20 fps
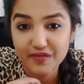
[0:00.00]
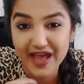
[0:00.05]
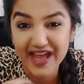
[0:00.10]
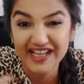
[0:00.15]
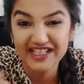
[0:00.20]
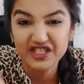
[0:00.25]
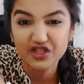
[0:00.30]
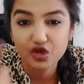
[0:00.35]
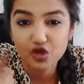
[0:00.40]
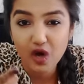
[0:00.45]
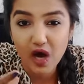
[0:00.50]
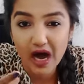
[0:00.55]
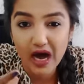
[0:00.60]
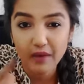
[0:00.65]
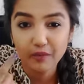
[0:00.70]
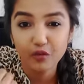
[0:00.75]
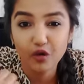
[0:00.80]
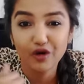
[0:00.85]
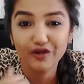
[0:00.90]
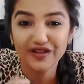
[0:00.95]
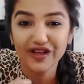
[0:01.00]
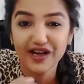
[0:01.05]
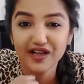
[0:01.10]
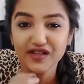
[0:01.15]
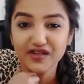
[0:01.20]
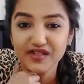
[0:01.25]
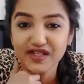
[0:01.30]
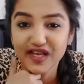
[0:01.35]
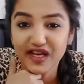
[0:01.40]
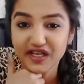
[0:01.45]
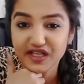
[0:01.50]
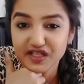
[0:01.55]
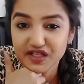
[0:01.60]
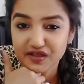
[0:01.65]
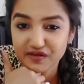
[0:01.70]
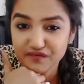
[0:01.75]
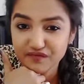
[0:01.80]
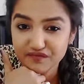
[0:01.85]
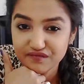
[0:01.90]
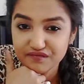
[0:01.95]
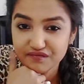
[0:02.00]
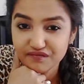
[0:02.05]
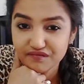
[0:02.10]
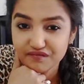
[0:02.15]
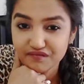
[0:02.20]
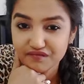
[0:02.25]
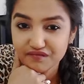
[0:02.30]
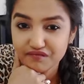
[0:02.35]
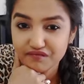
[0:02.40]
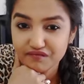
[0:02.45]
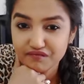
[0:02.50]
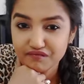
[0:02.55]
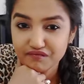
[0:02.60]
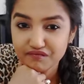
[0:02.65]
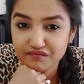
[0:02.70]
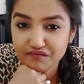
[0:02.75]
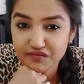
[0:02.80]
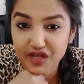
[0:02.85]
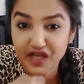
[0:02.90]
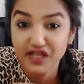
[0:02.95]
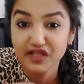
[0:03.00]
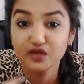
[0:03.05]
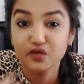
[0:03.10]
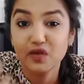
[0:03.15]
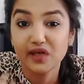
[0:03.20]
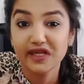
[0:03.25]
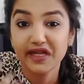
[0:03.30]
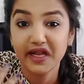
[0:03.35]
end you up on the other side? Things will